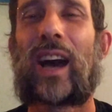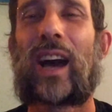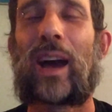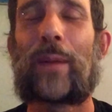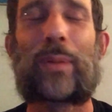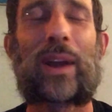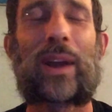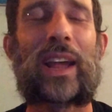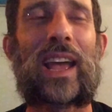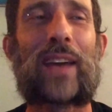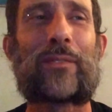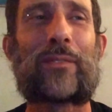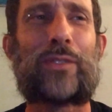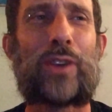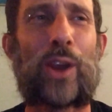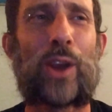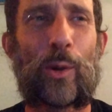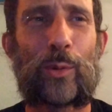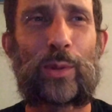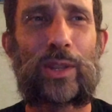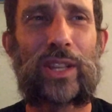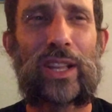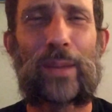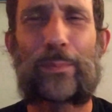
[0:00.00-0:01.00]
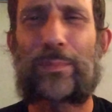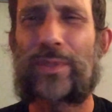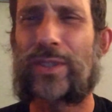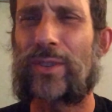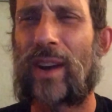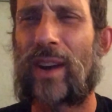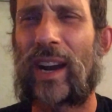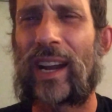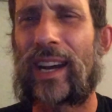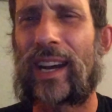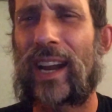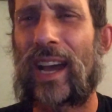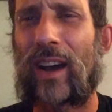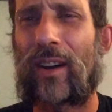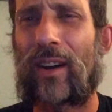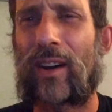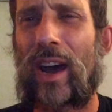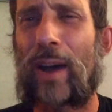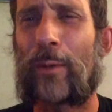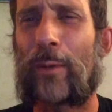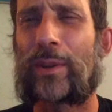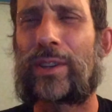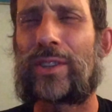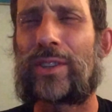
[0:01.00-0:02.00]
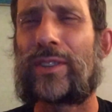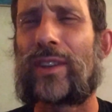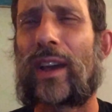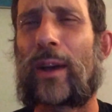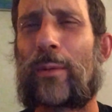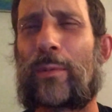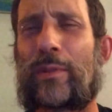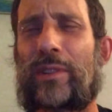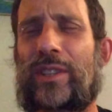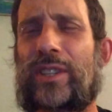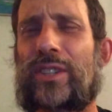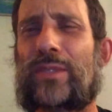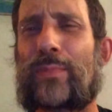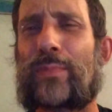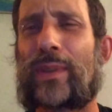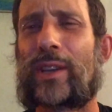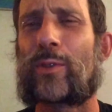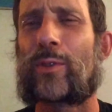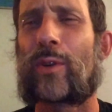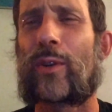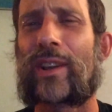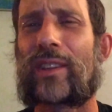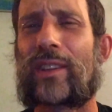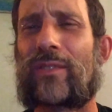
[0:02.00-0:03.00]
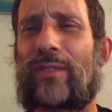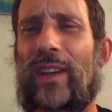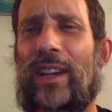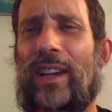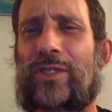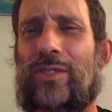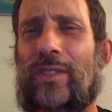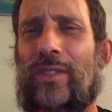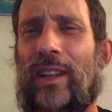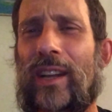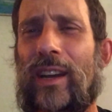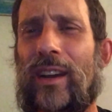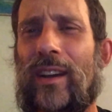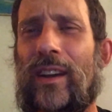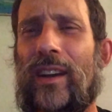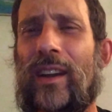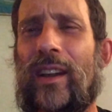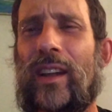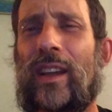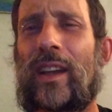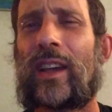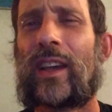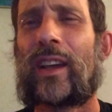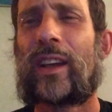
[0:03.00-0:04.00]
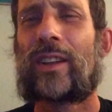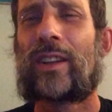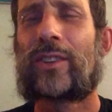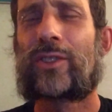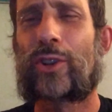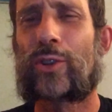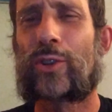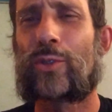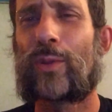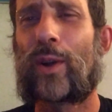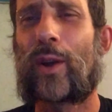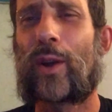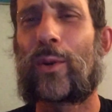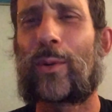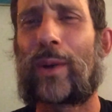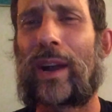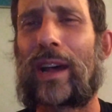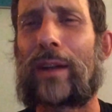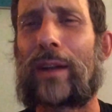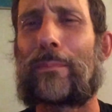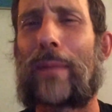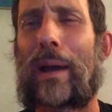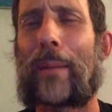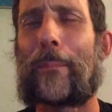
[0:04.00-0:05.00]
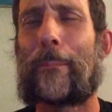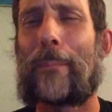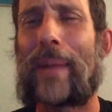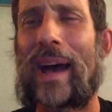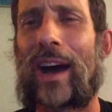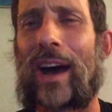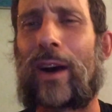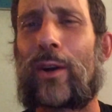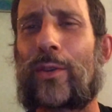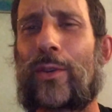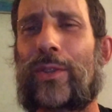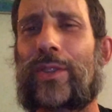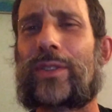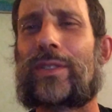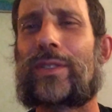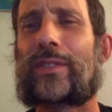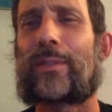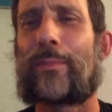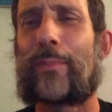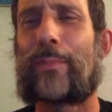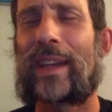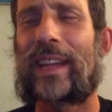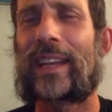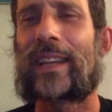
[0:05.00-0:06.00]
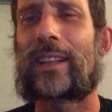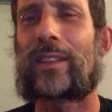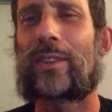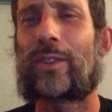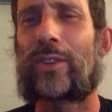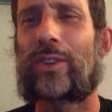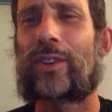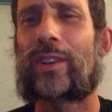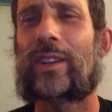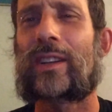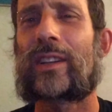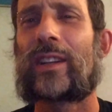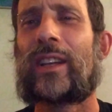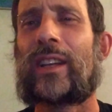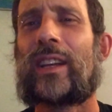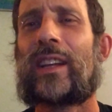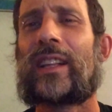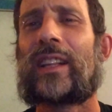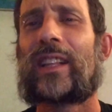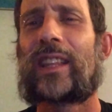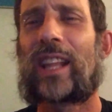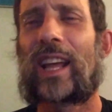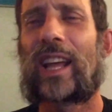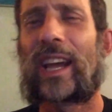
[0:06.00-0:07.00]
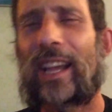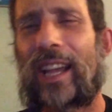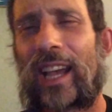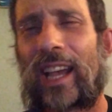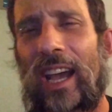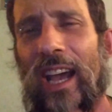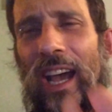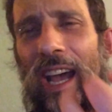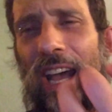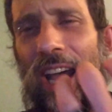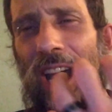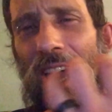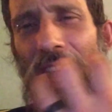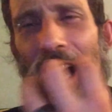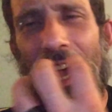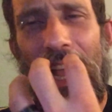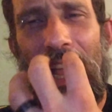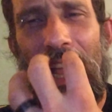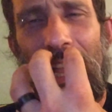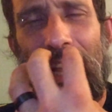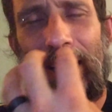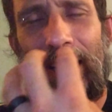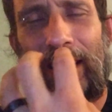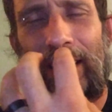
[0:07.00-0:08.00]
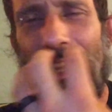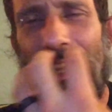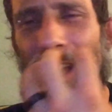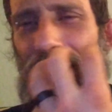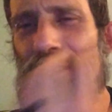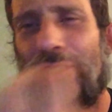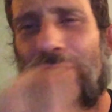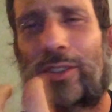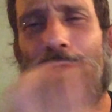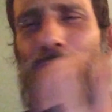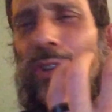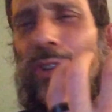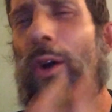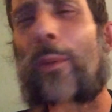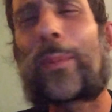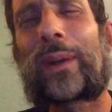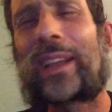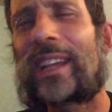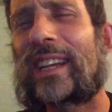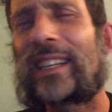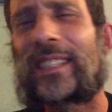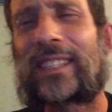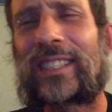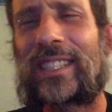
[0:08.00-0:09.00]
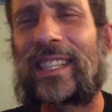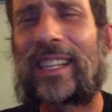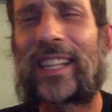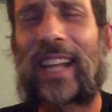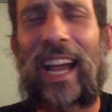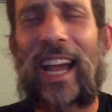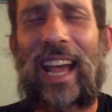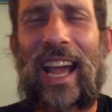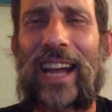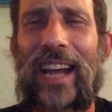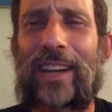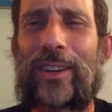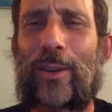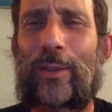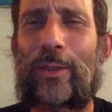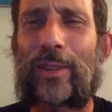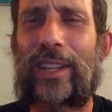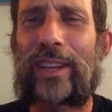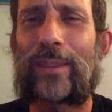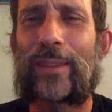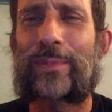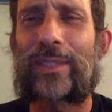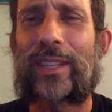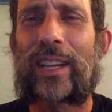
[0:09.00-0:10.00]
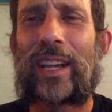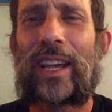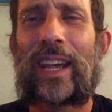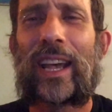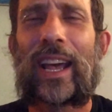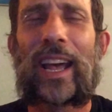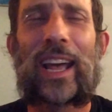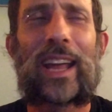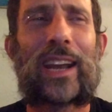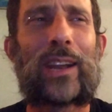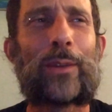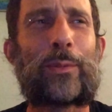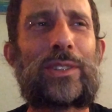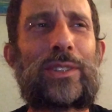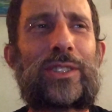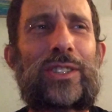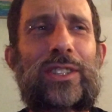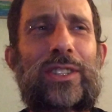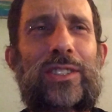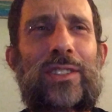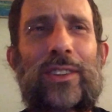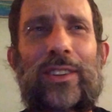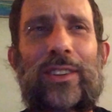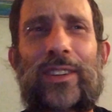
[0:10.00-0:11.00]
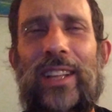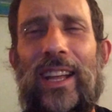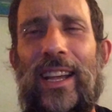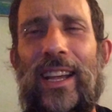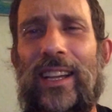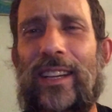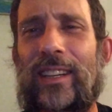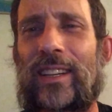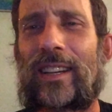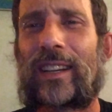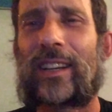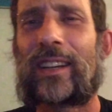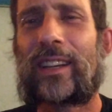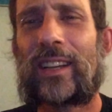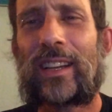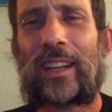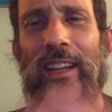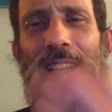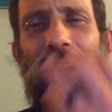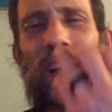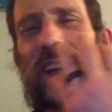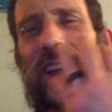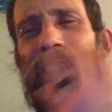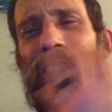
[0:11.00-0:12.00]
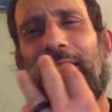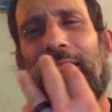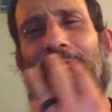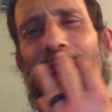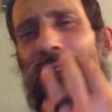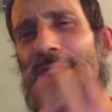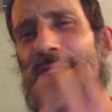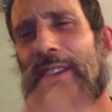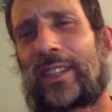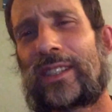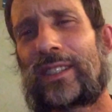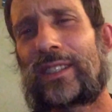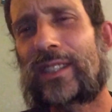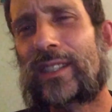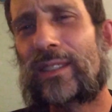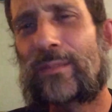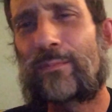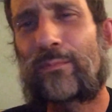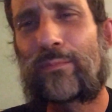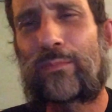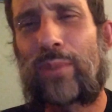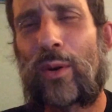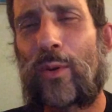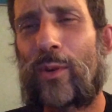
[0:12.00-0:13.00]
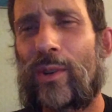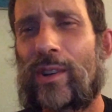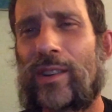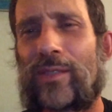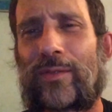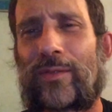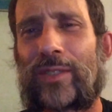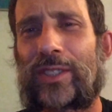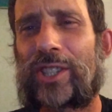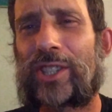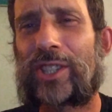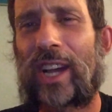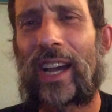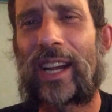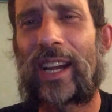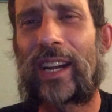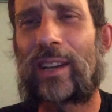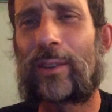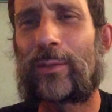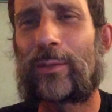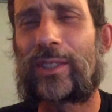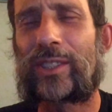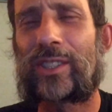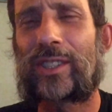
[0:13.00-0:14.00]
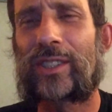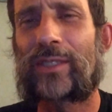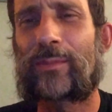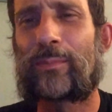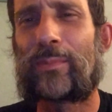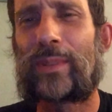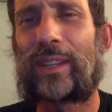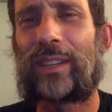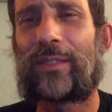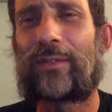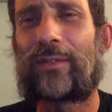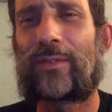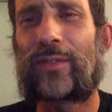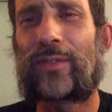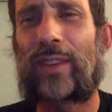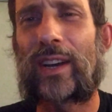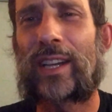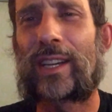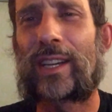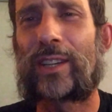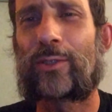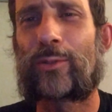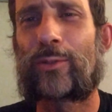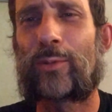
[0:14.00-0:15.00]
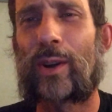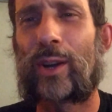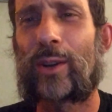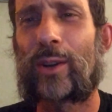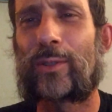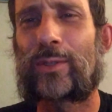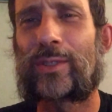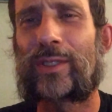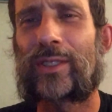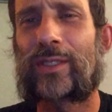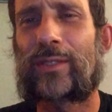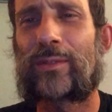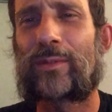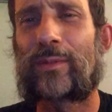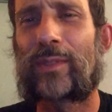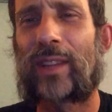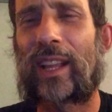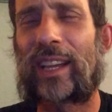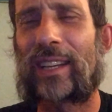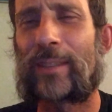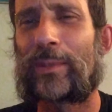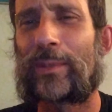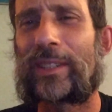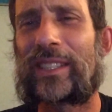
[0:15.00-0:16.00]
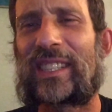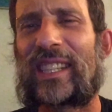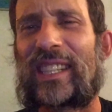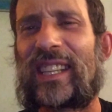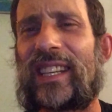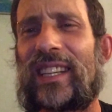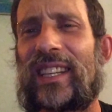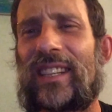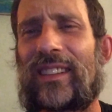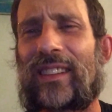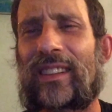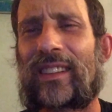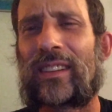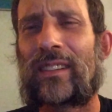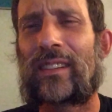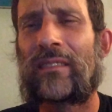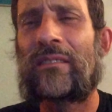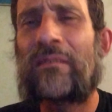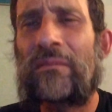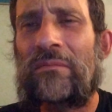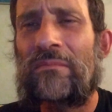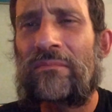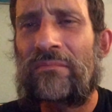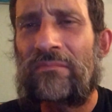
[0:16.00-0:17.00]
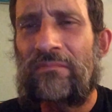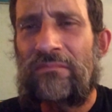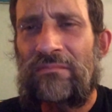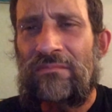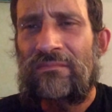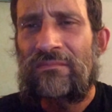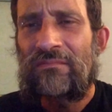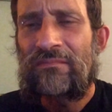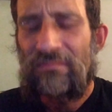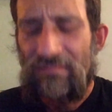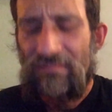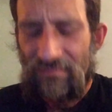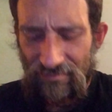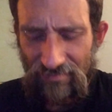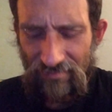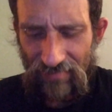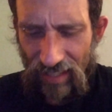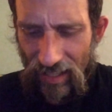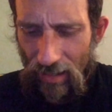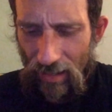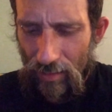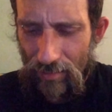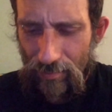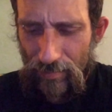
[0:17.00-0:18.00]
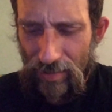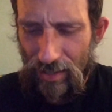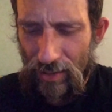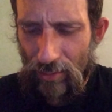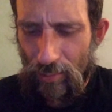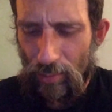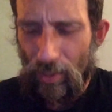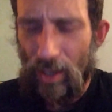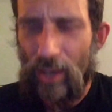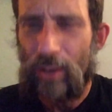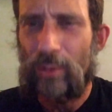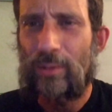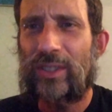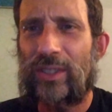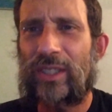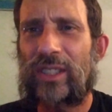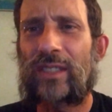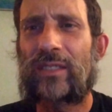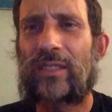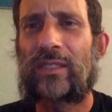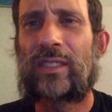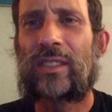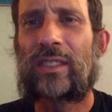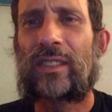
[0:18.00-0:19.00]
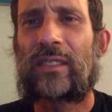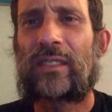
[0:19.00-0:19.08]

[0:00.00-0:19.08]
I'd probably have no lips right now. I would just be growing facial hair to grow around my mouth to make it look like so nobody could see that I had no lips, and it would just look like a 70s porn vagina. It would just be fucking gross, like with teeth. That would be gross.